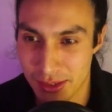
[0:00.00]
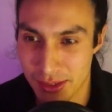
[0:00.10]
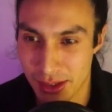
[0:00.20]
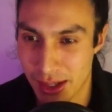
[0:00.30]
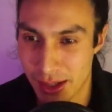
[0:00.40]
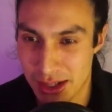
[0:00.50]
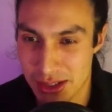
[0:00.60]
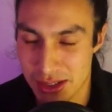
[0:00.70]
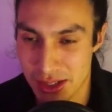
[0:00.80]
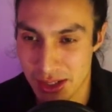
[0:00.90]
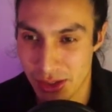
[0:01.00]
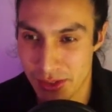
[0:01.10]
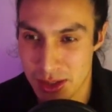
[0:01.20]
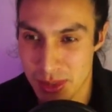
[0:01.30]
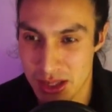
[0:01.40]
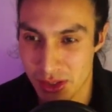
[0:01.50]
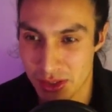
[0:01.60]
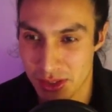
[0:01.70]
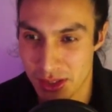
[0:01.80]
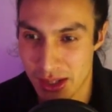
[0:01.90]
actually on this piece of content,
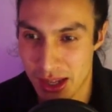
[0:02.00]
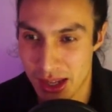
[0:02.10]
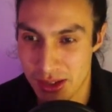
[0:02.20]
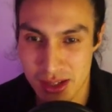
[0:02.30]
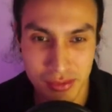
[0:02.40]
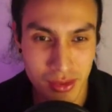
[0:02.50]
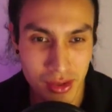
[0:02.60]
how to stay in flow.